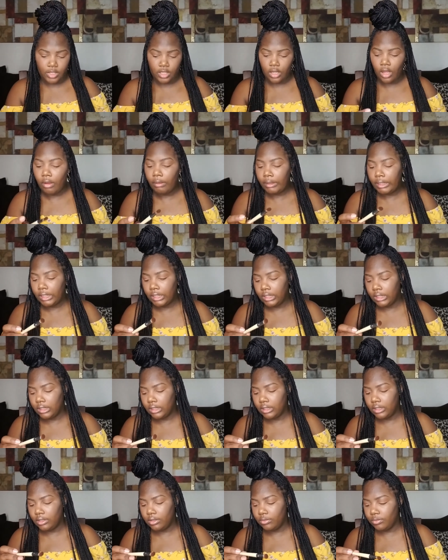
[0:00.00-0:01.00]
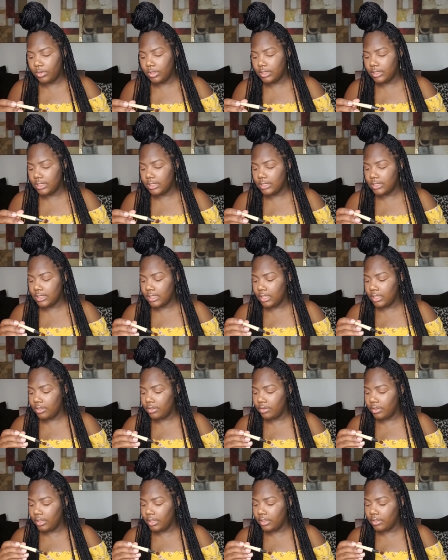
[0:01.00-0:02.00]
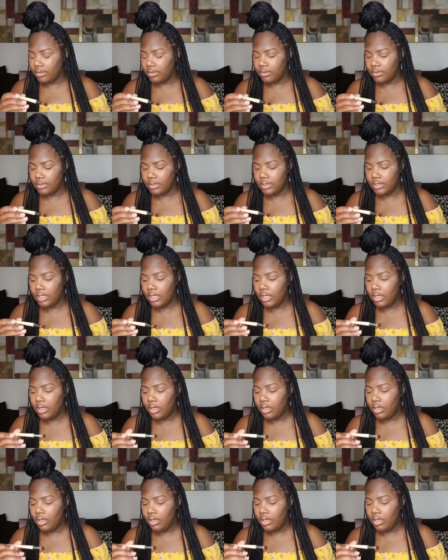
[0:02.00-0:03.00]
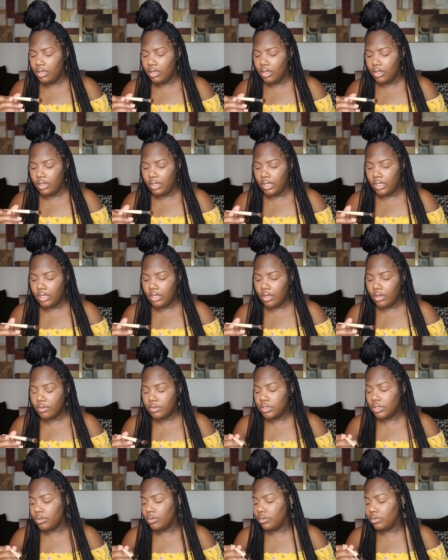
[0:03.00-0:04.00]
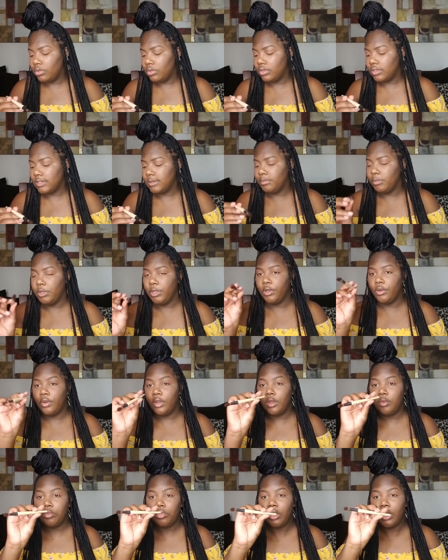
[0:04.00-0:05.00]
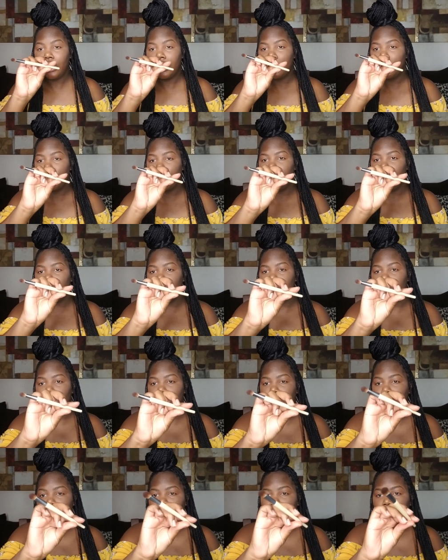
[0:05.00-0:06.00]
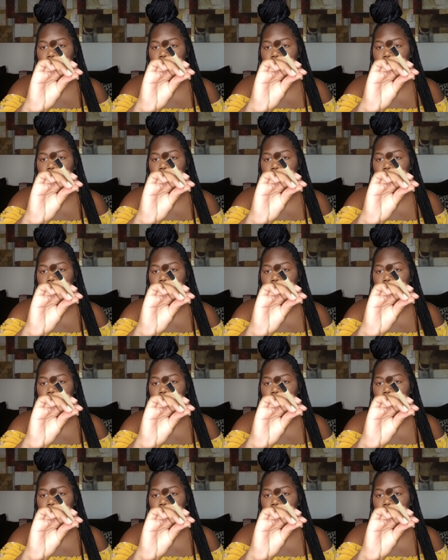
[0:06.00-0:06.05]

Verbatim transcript: Go in with this other Eco Tools blurring brush.